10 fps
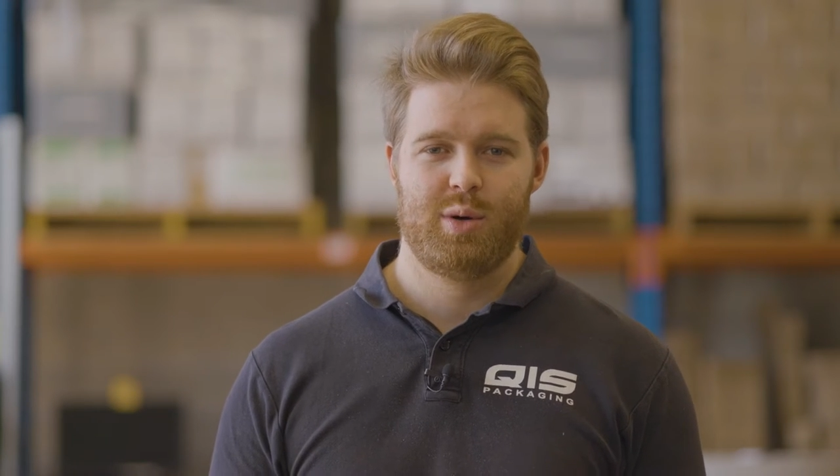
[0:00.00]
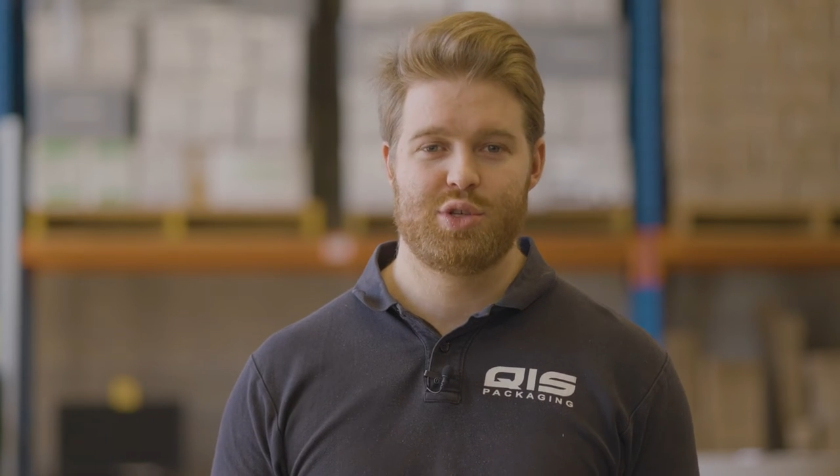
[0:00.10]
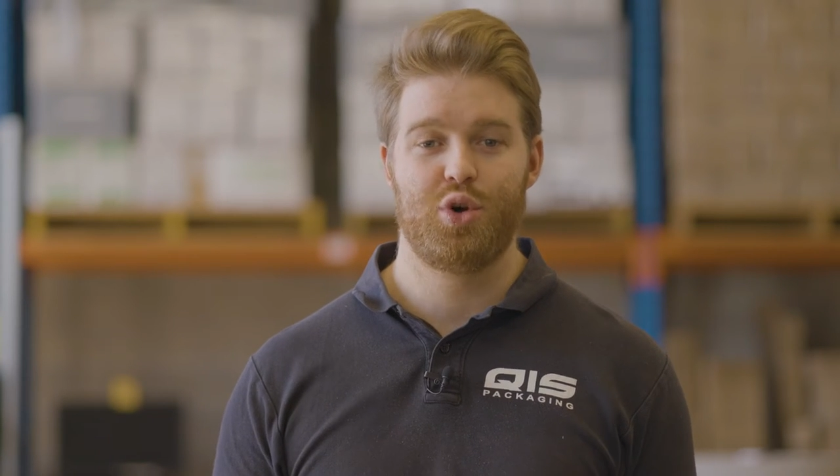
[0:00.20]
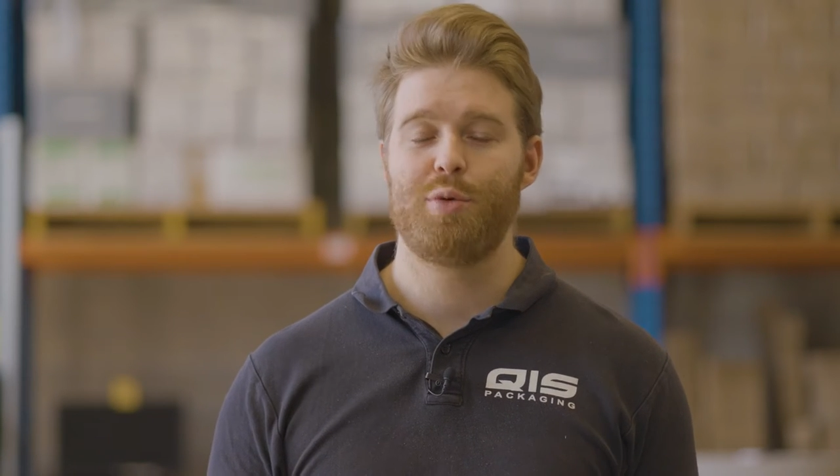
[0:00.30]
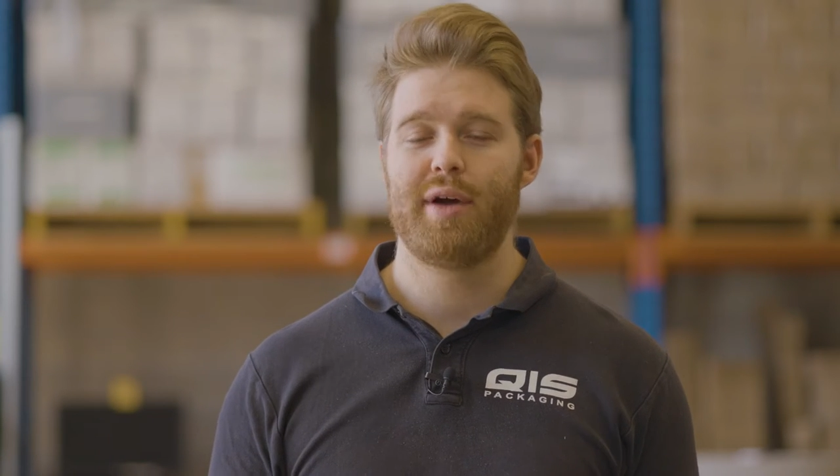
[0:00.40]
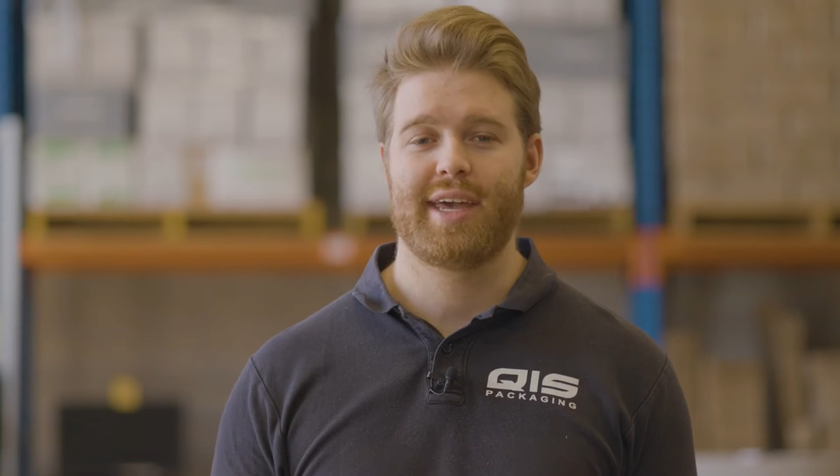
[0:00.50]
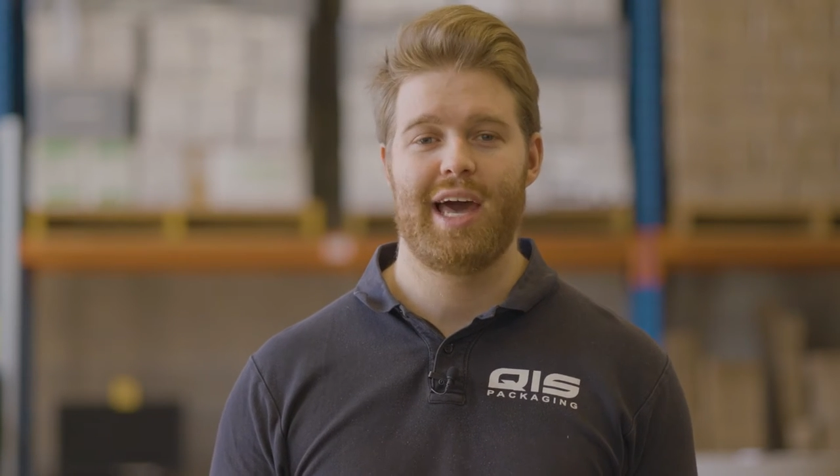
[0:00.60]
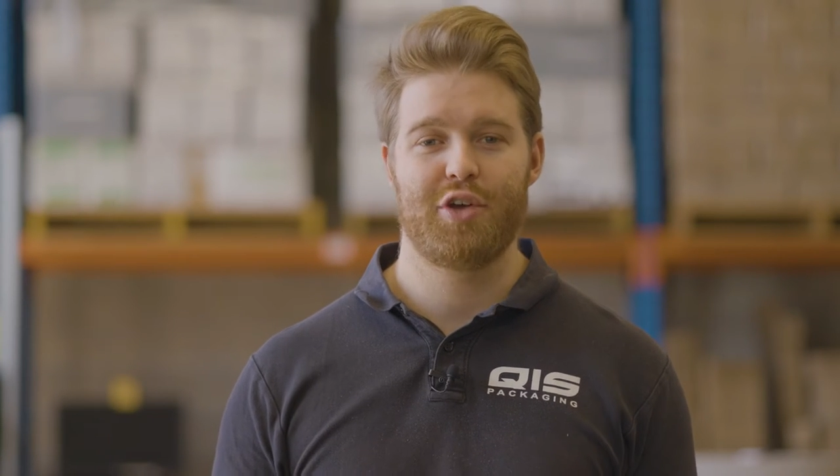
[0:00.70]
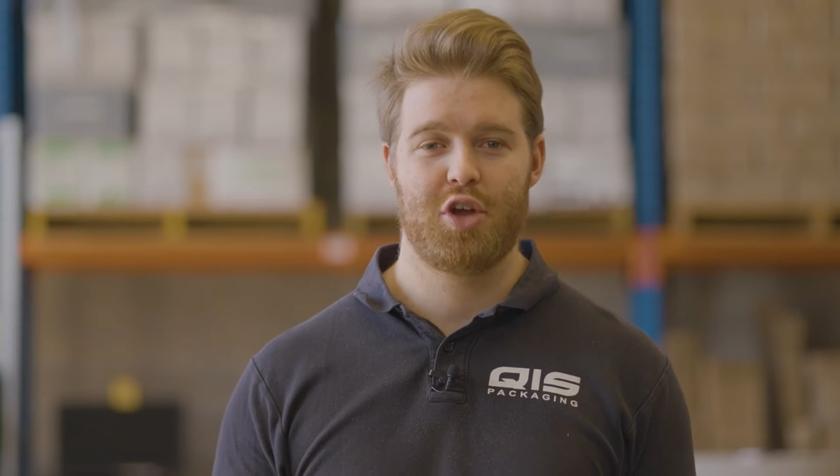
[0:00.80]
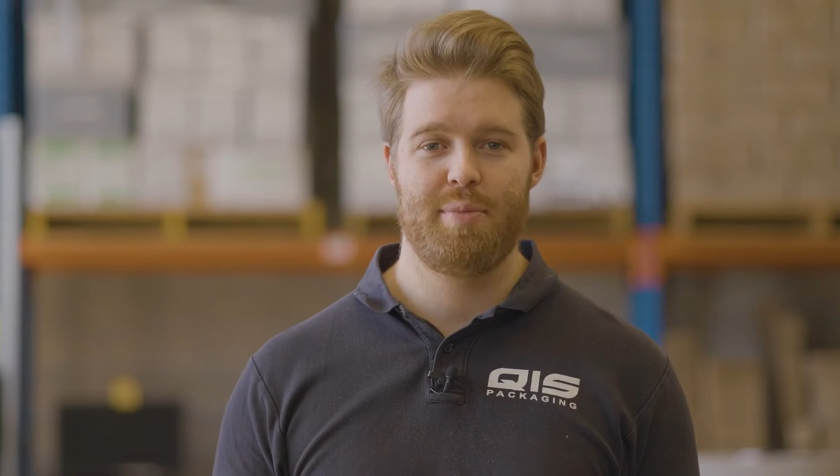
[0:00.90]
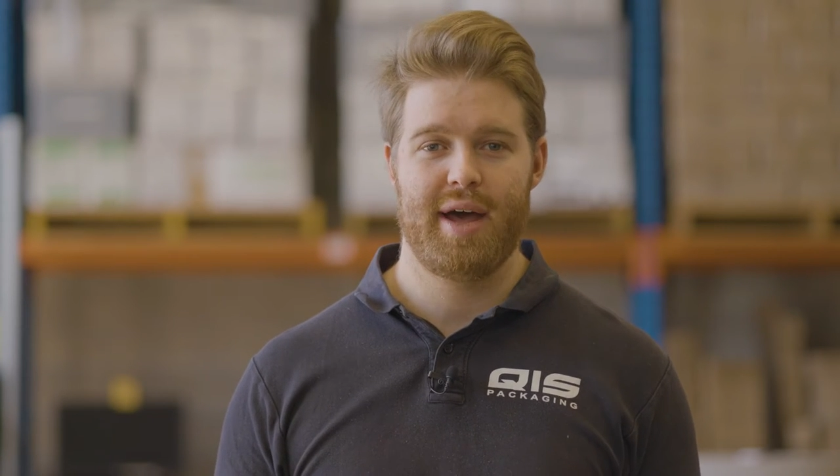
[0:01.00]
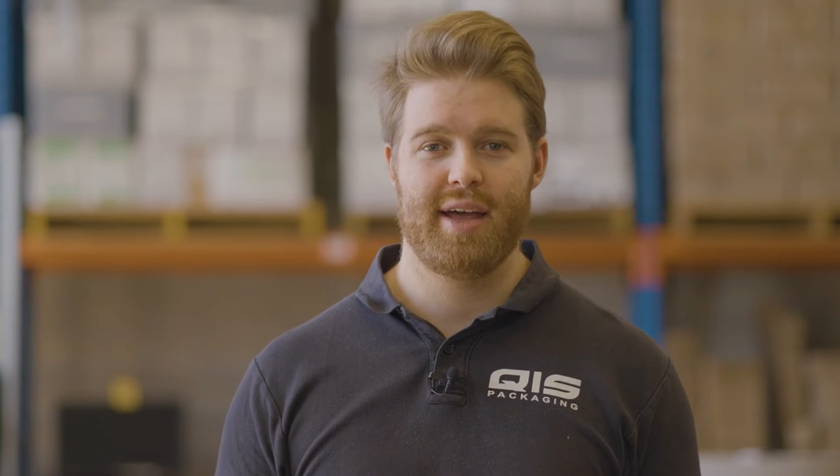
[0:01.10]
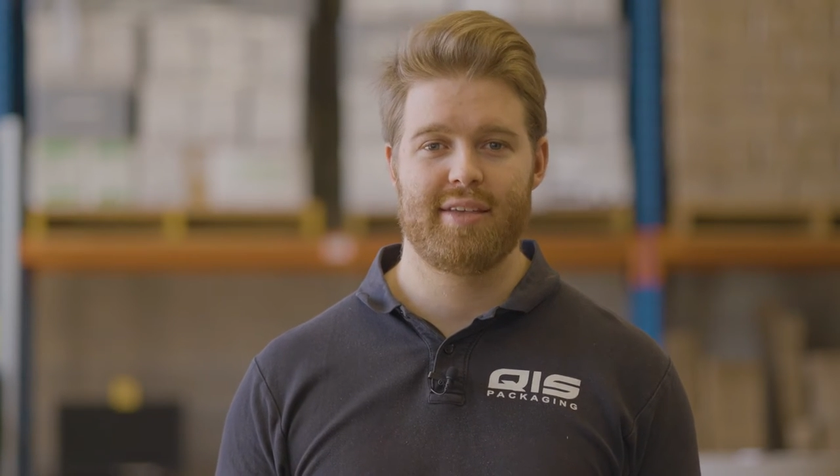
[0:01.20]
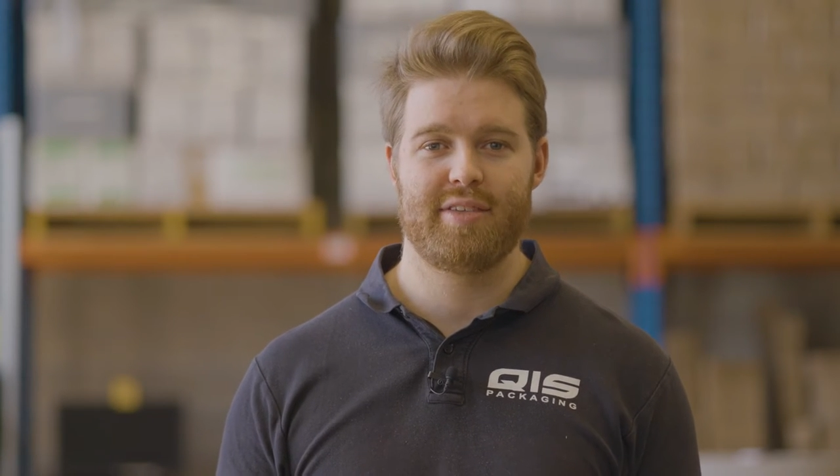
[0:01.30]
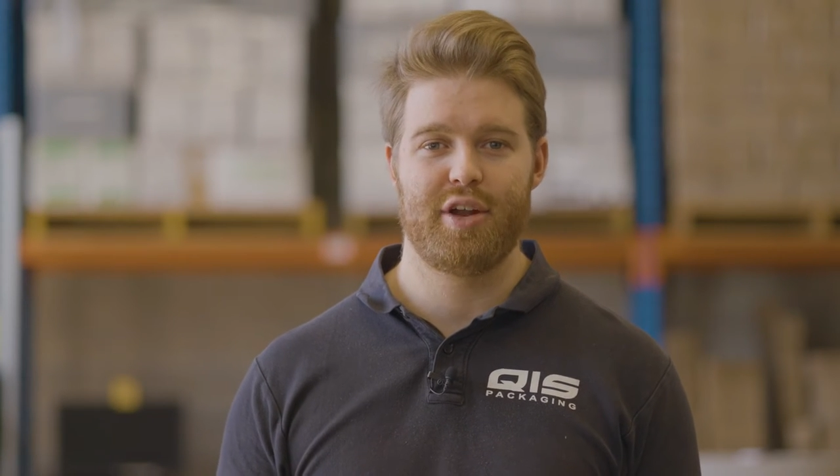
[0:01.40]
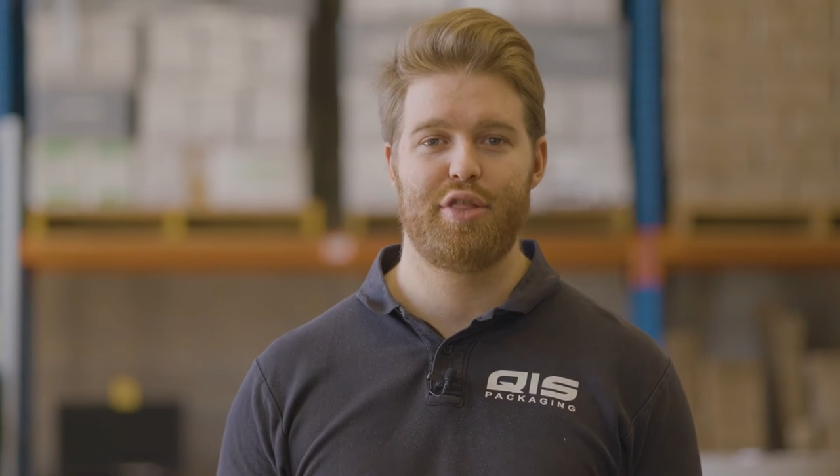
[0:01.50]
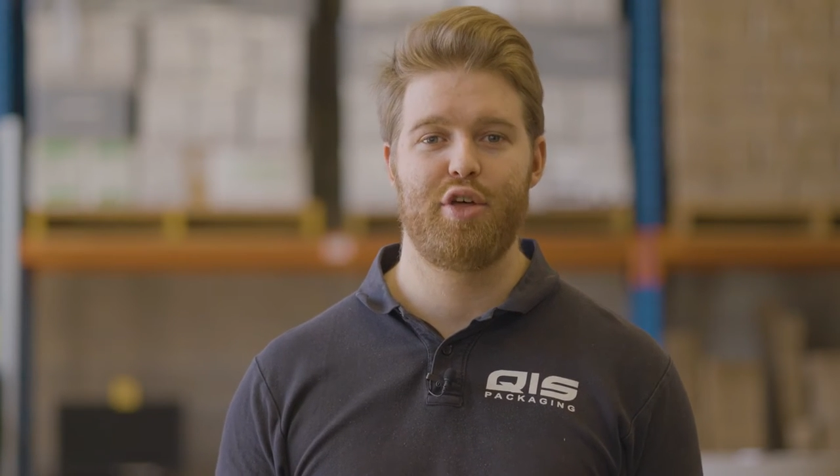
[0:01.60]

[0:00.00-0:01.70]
We're talking about calico bags that are